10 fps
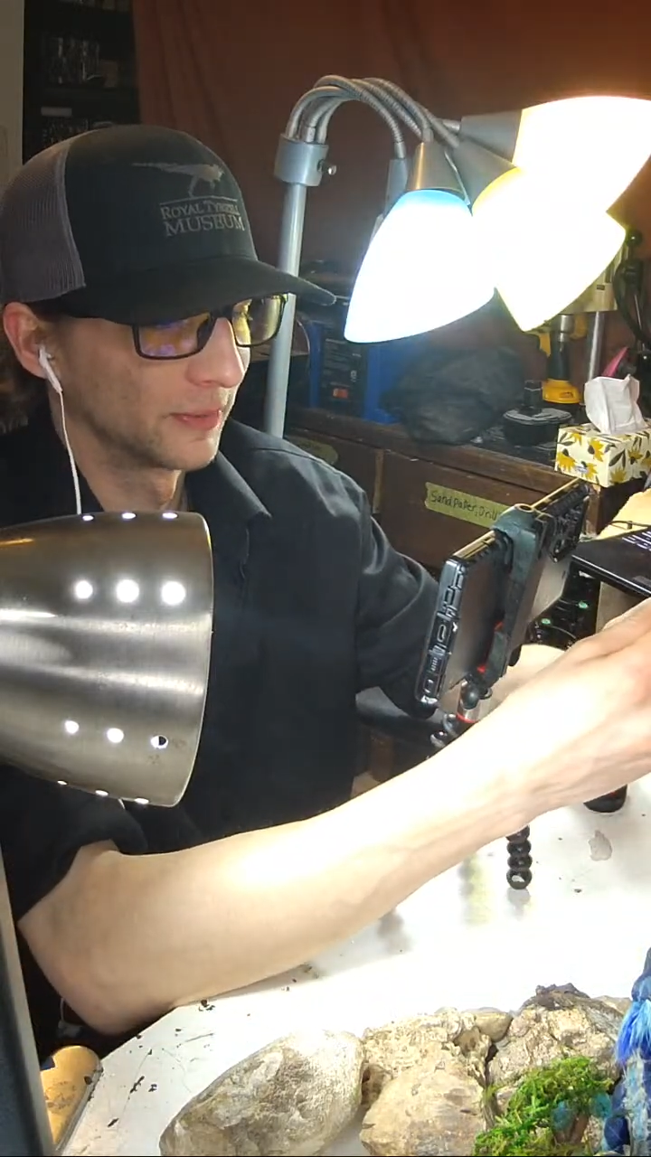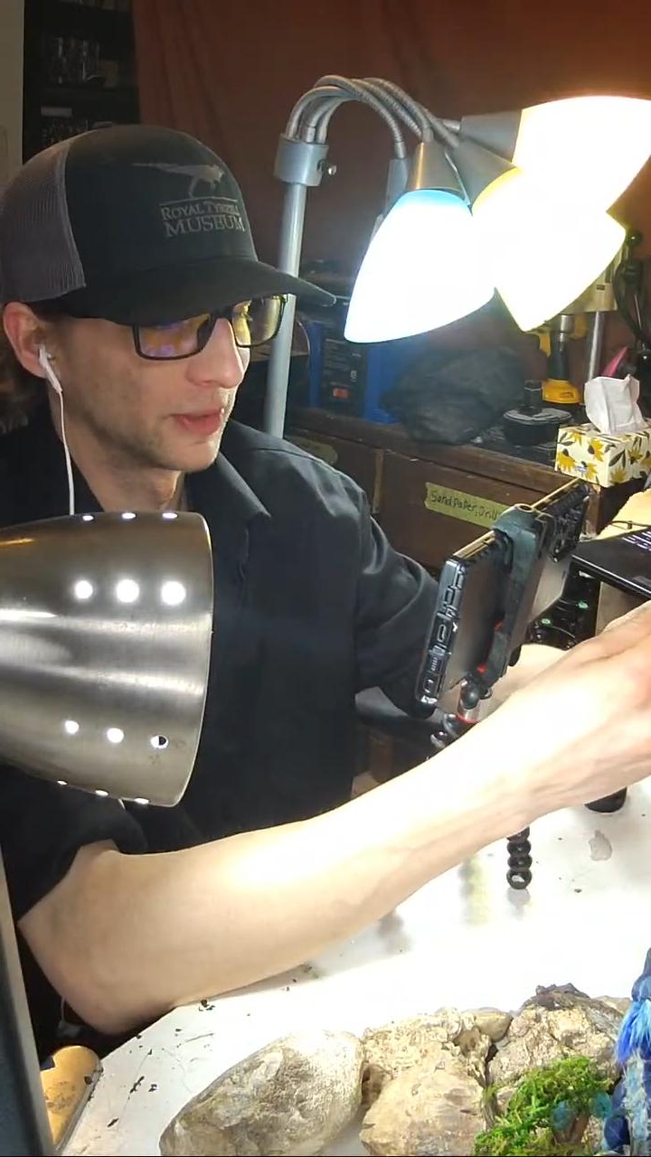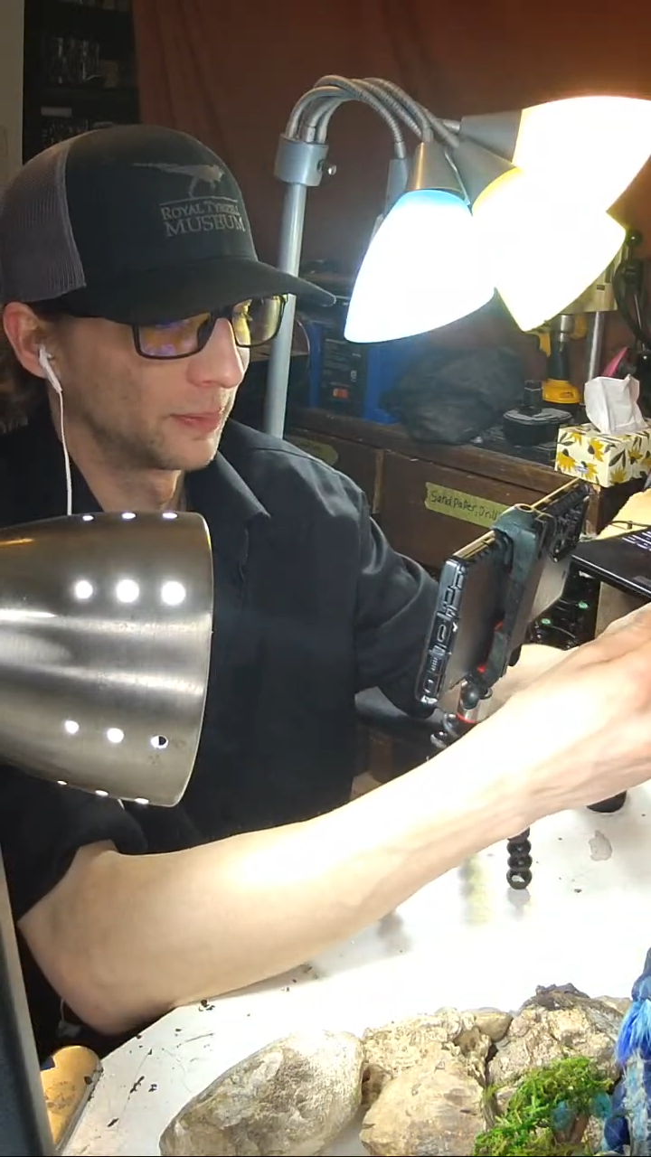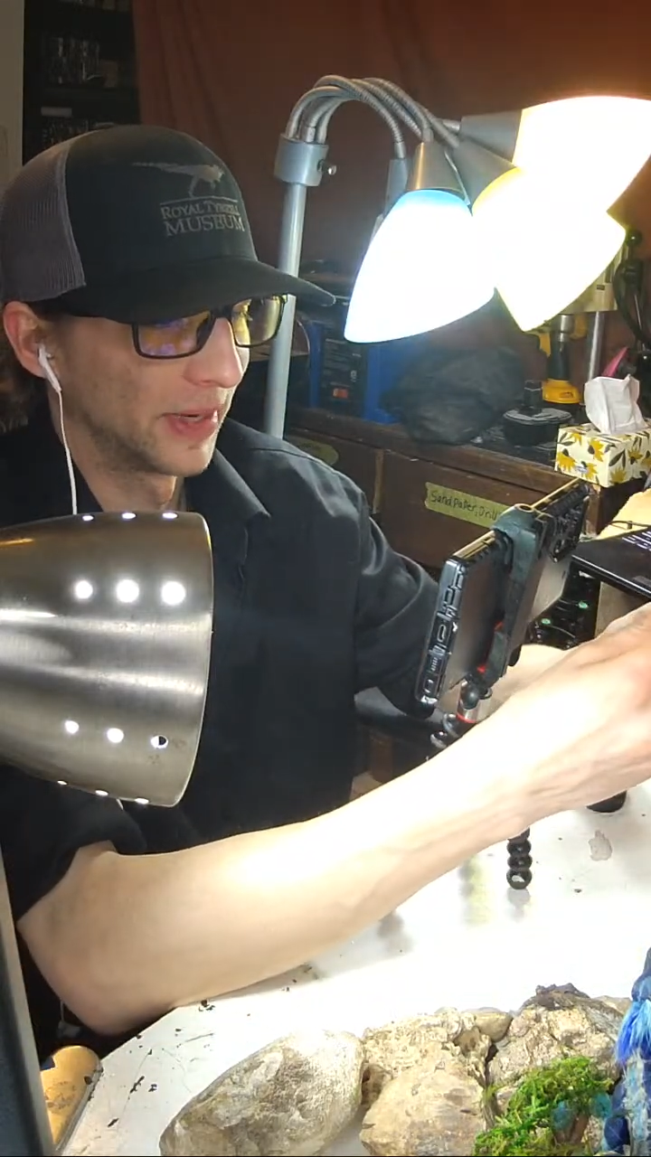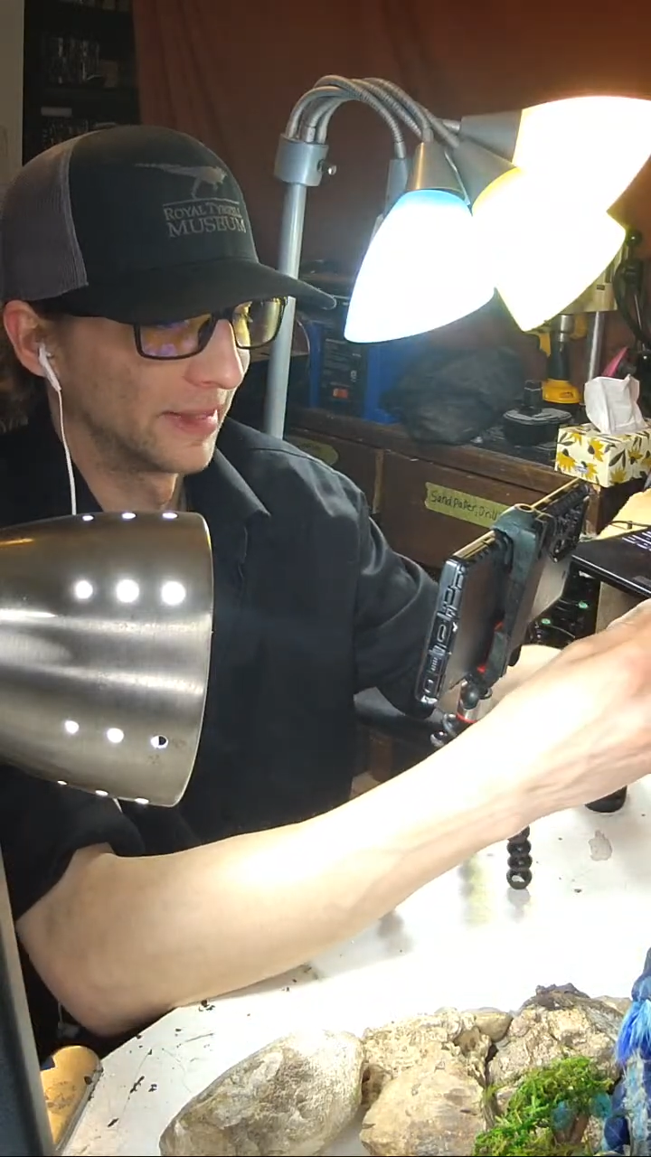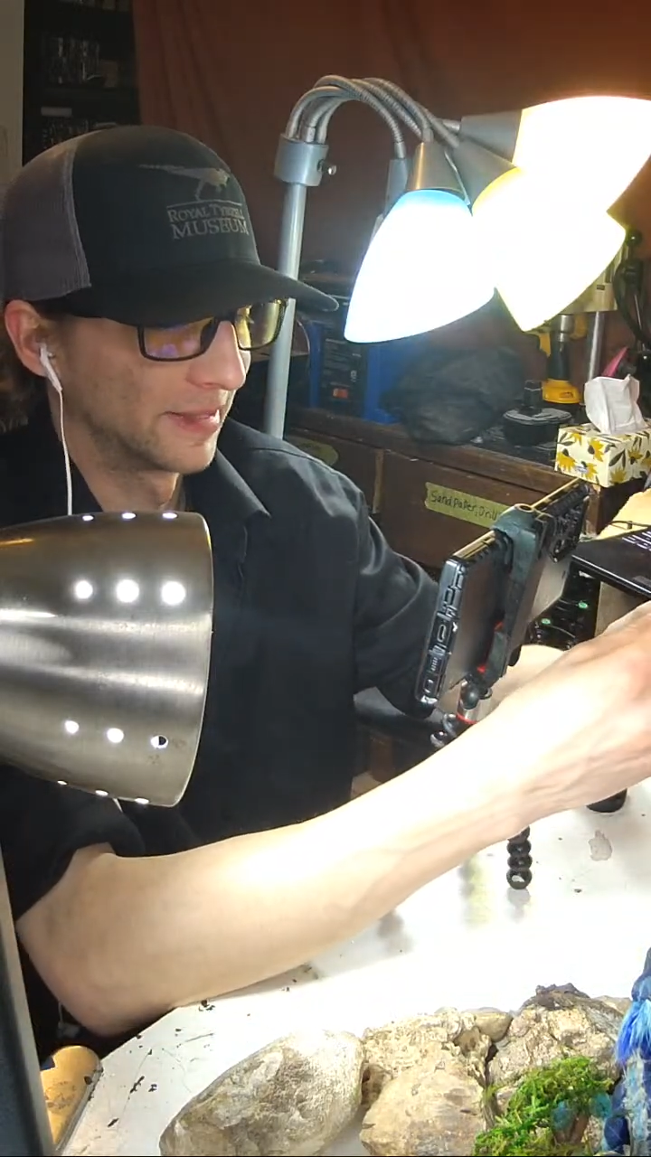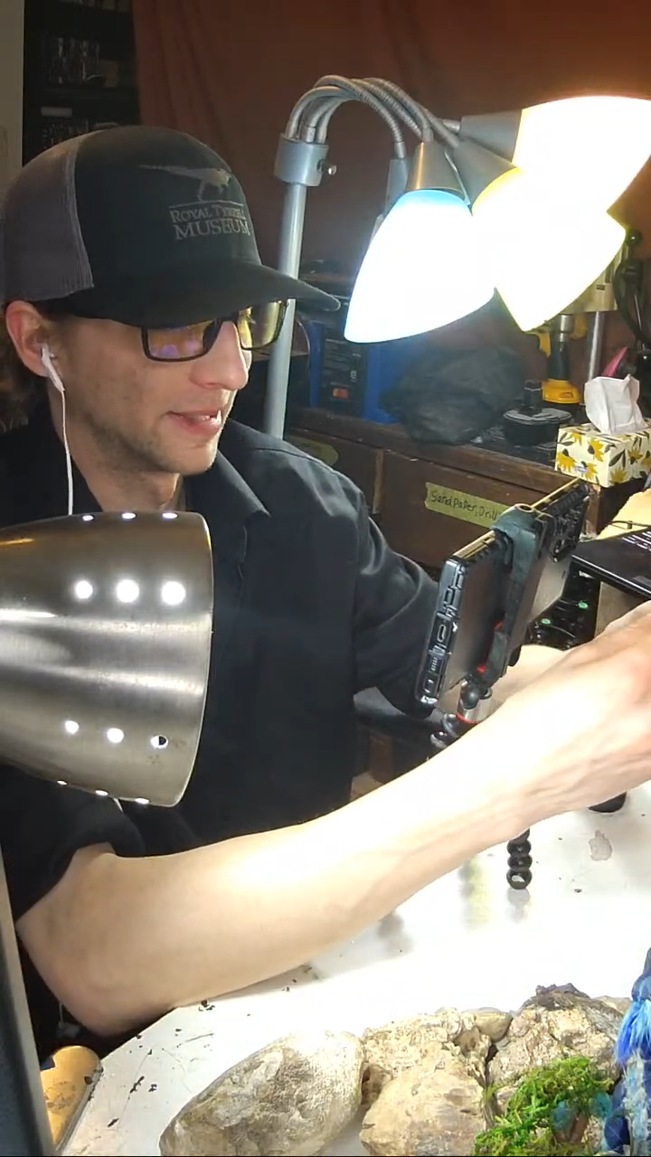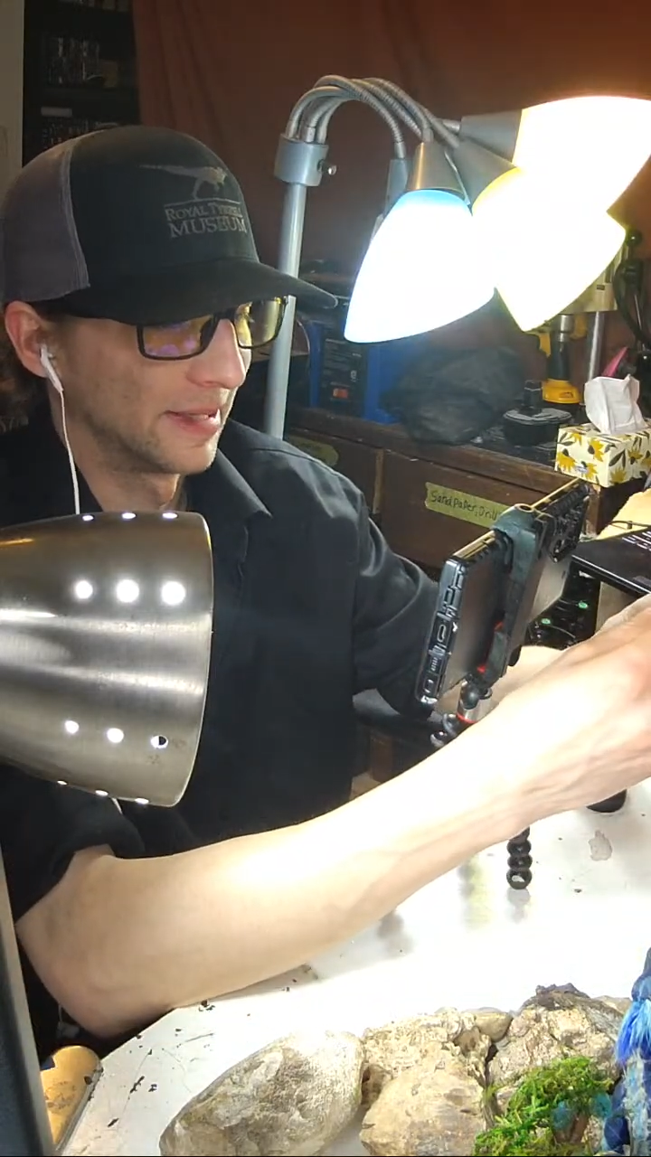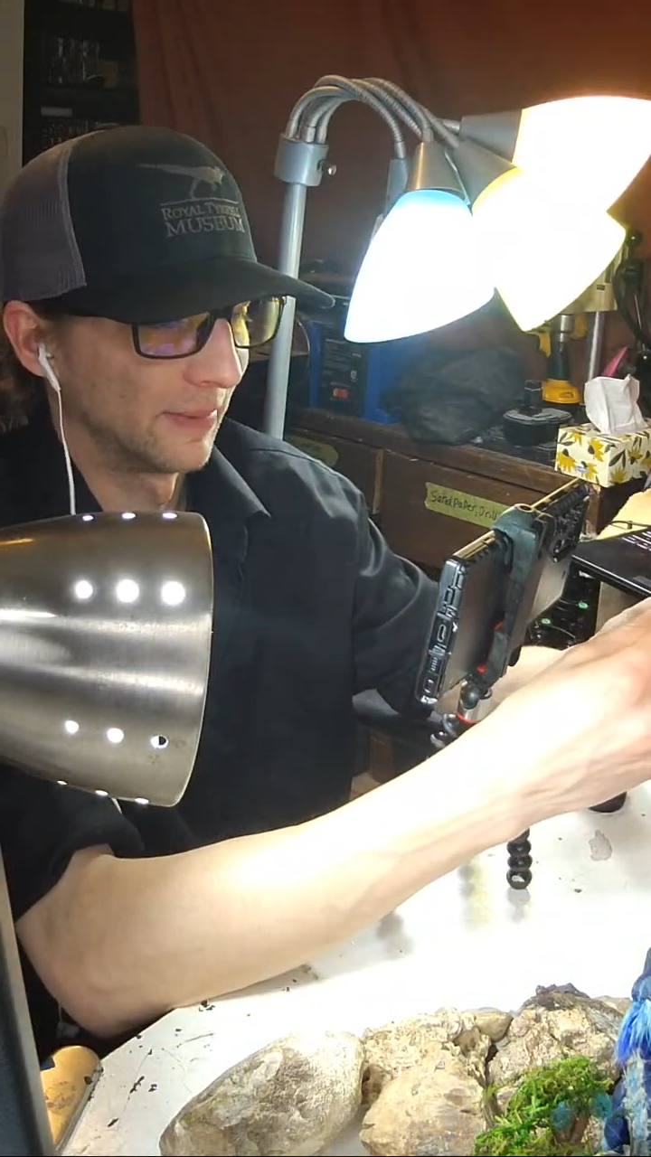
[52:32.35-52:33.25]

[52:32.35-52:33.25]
spikes in